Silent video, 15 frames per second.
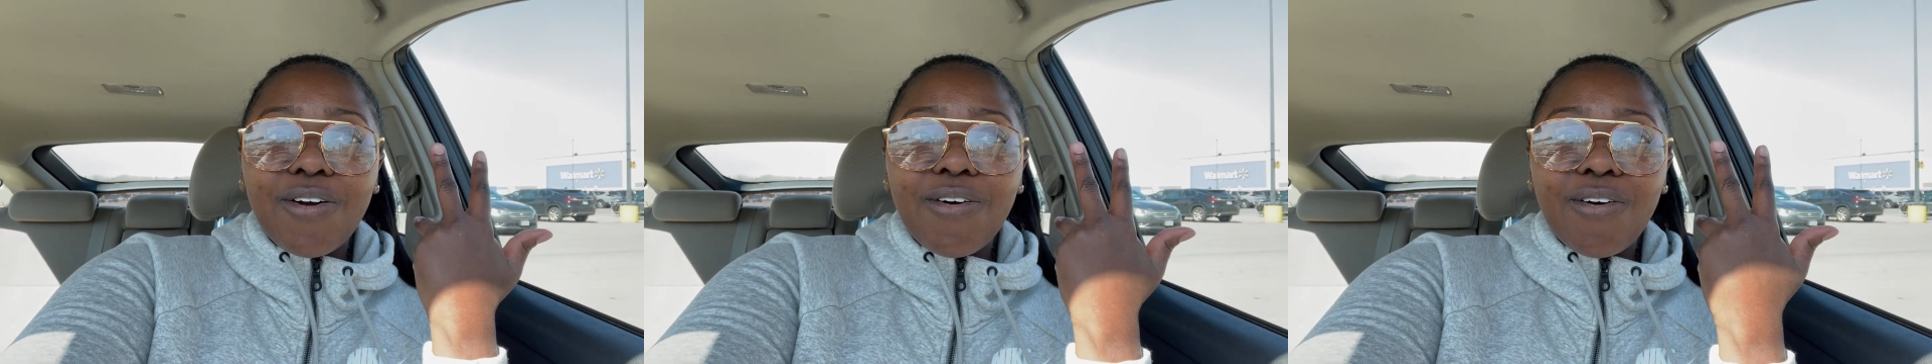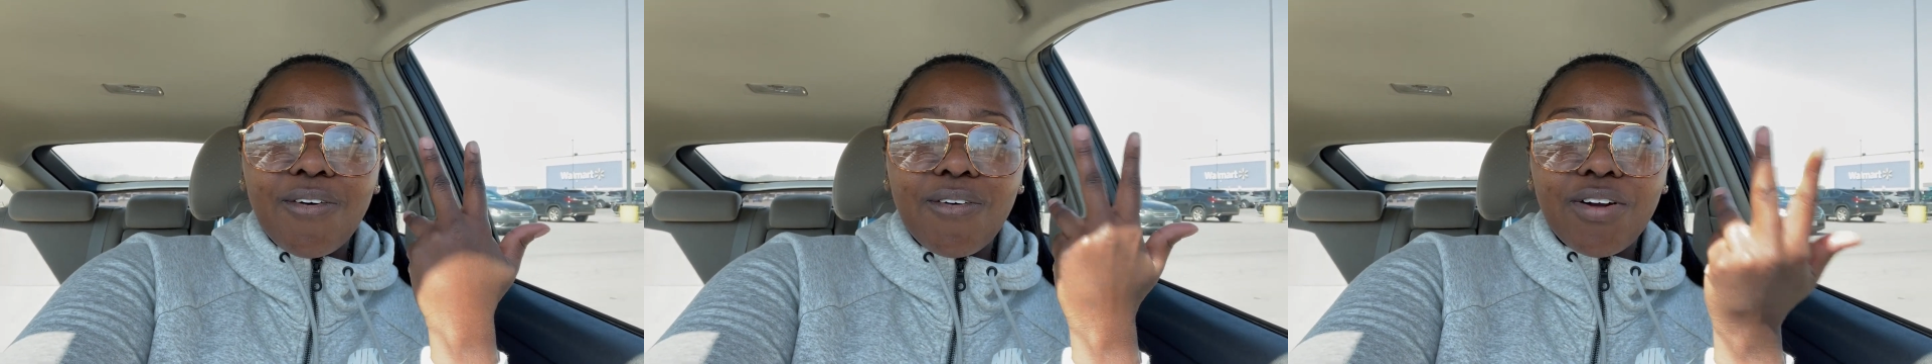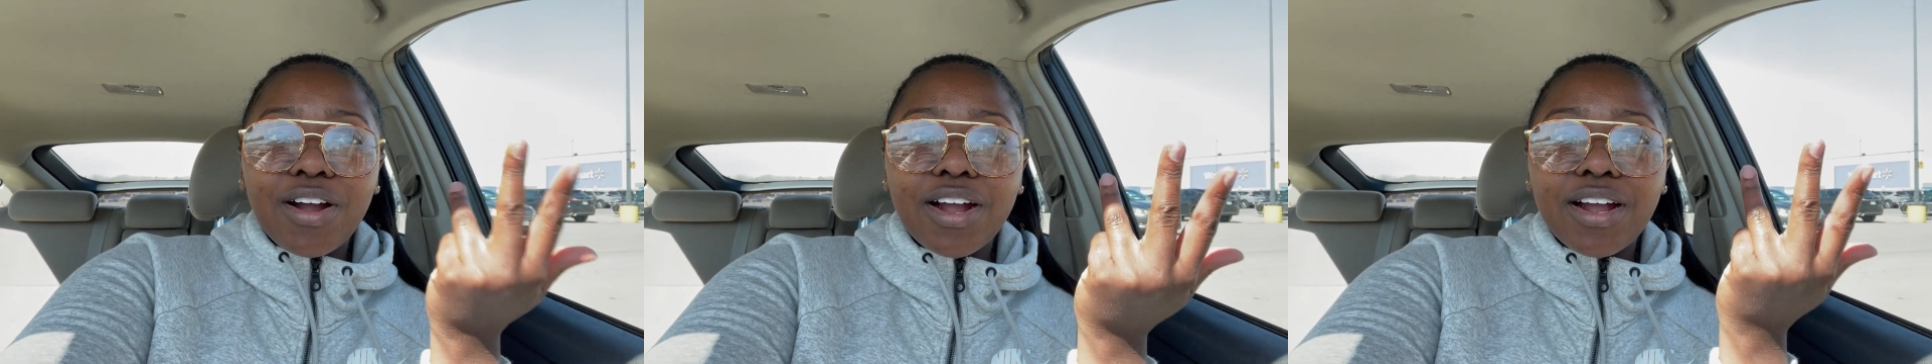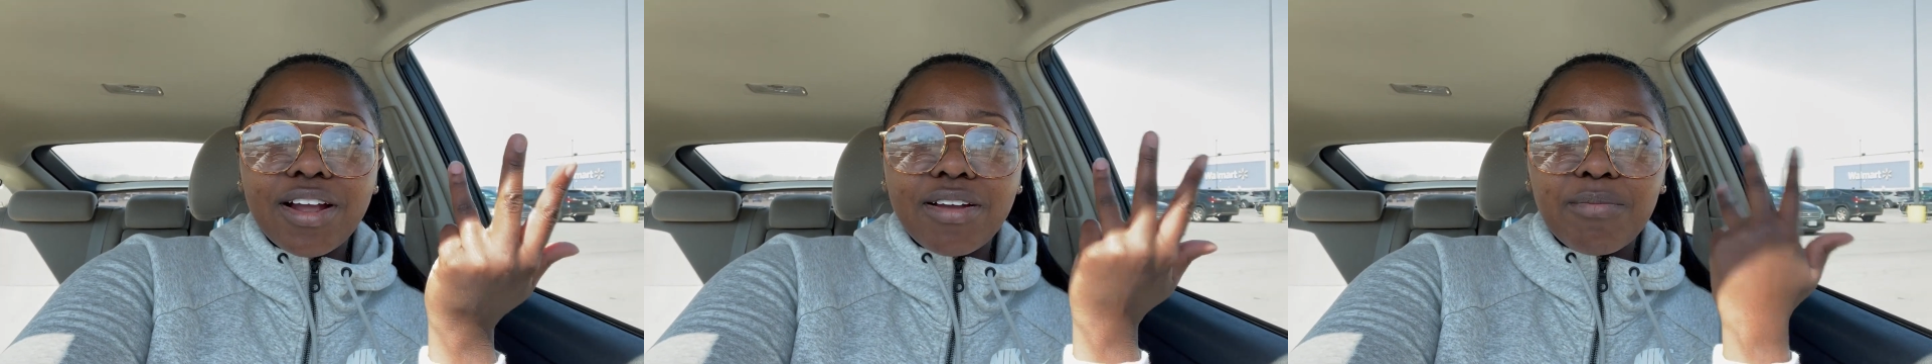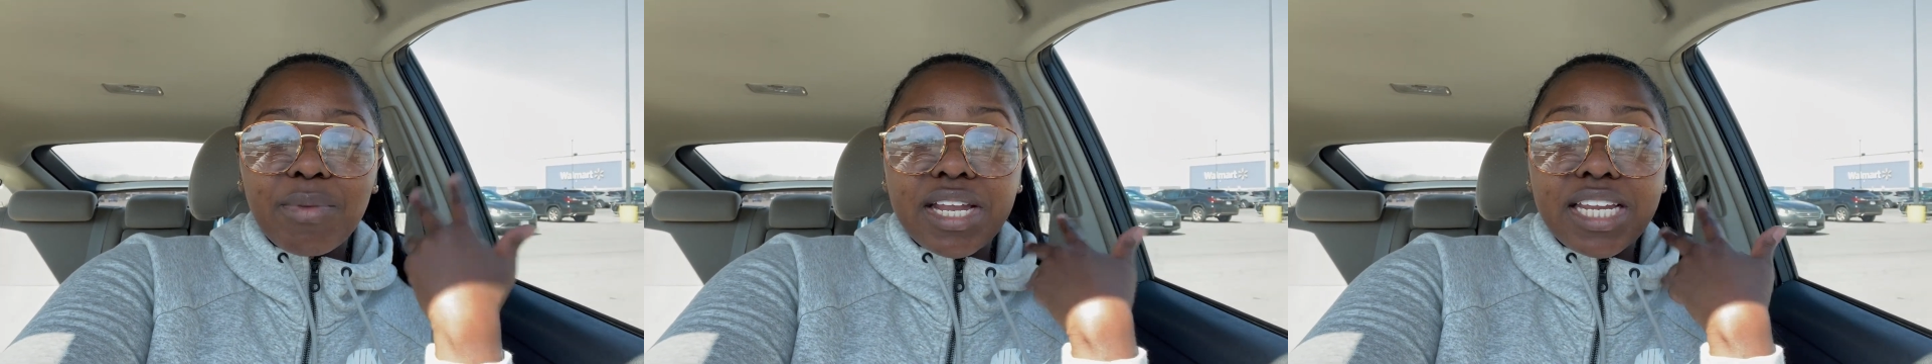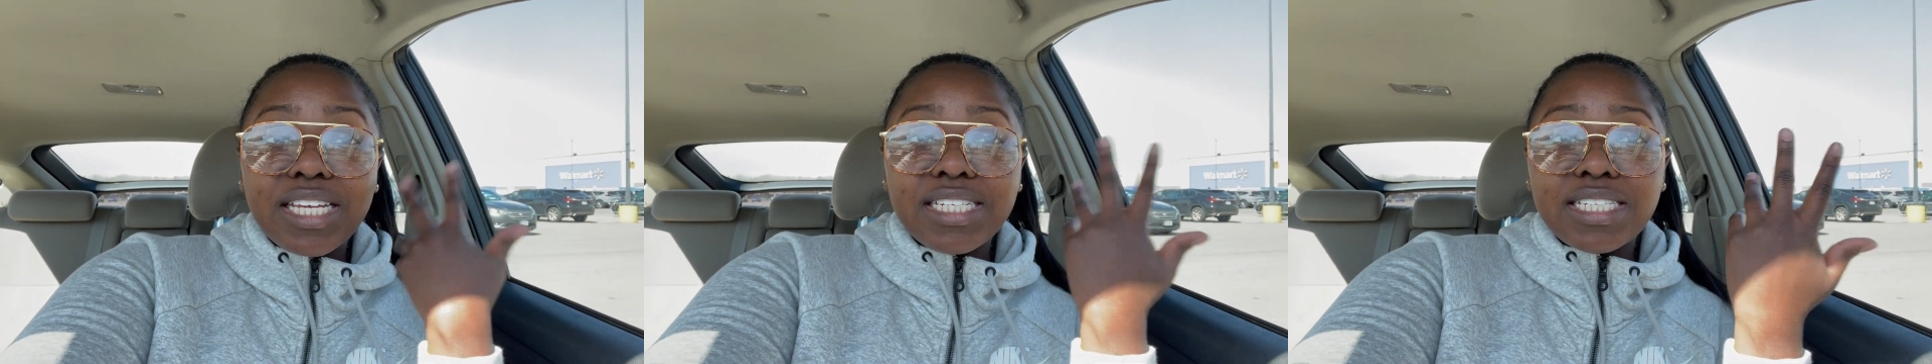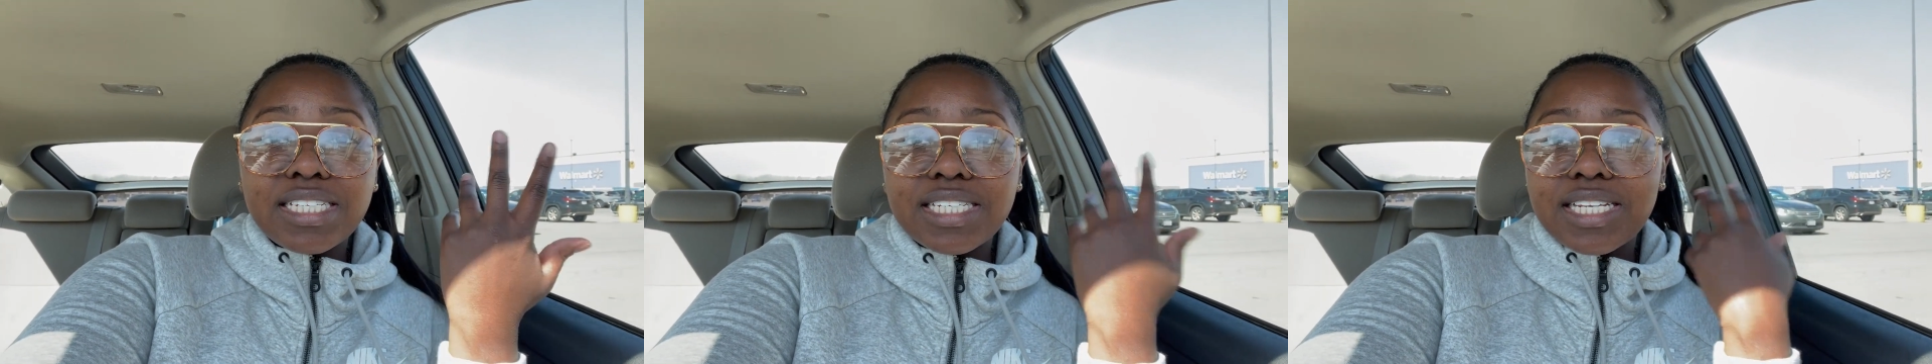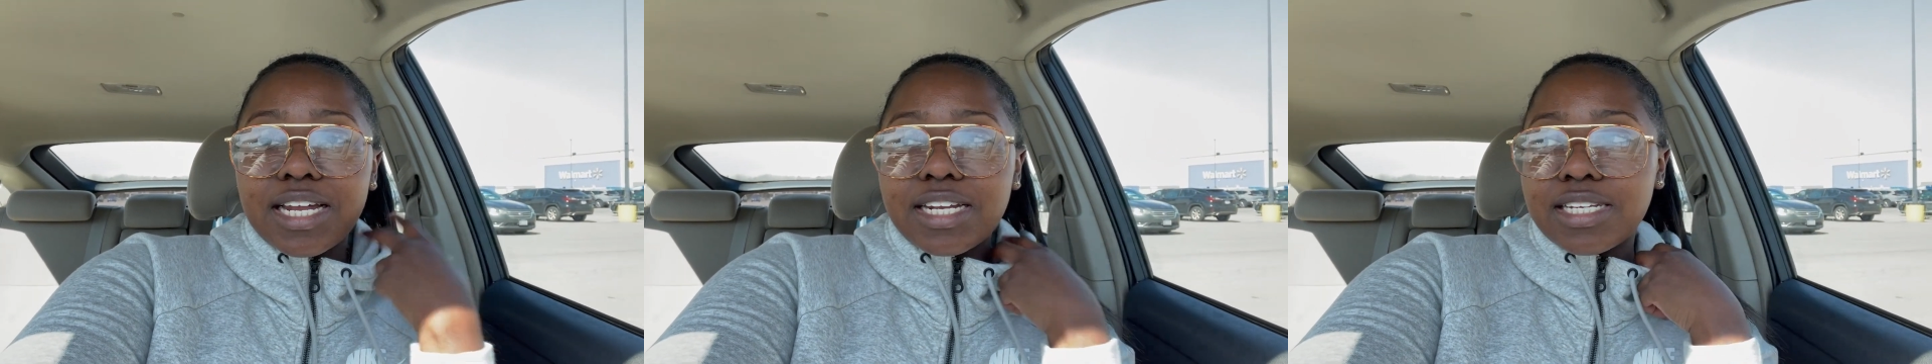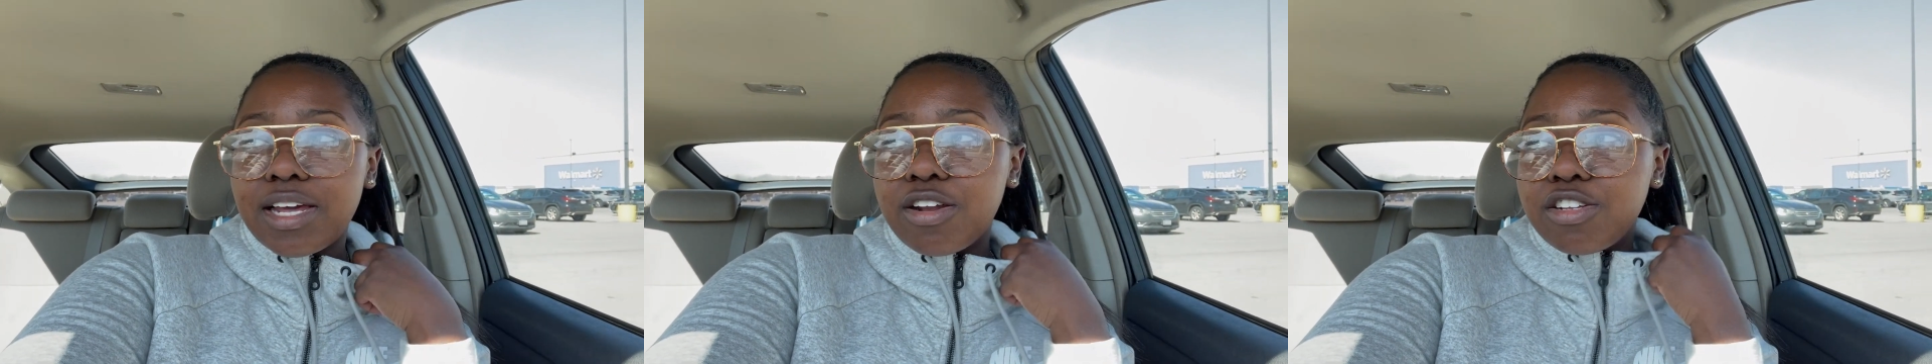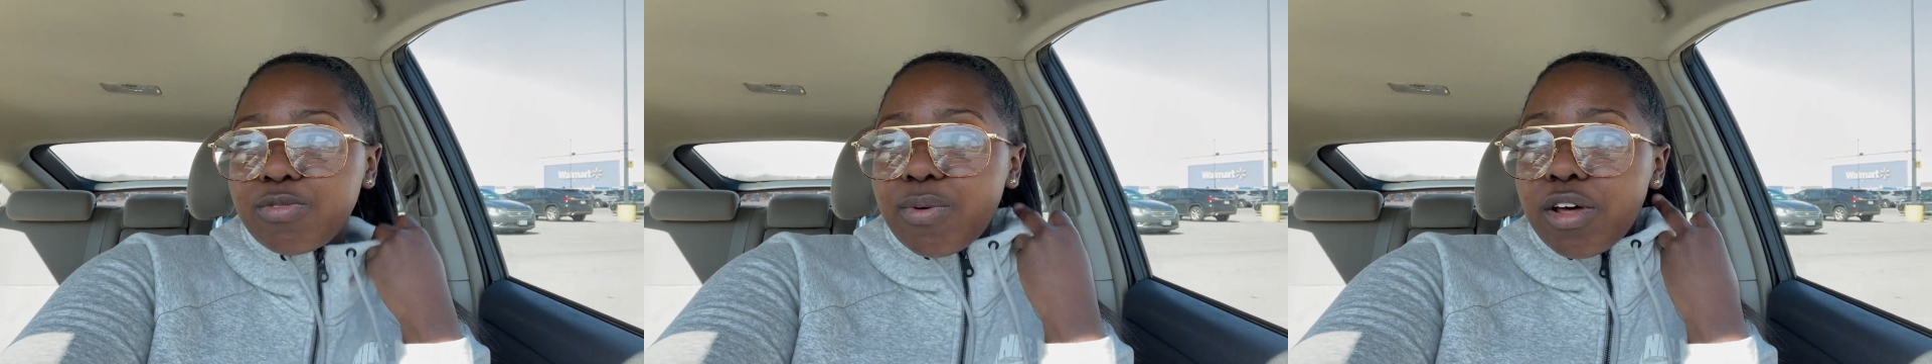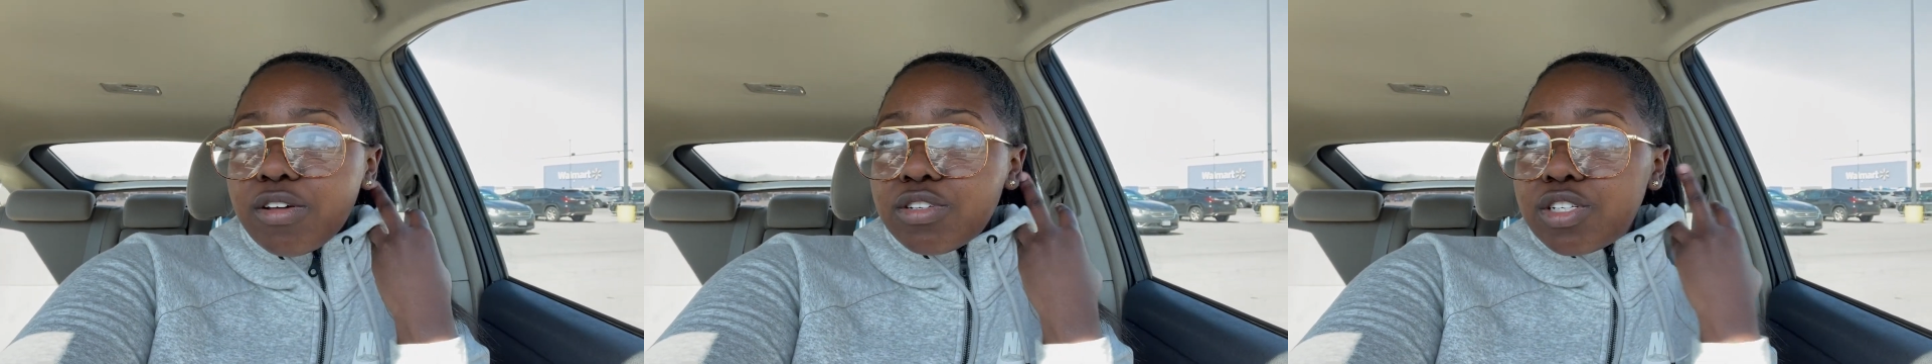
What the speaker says: or my niece is out of town as well.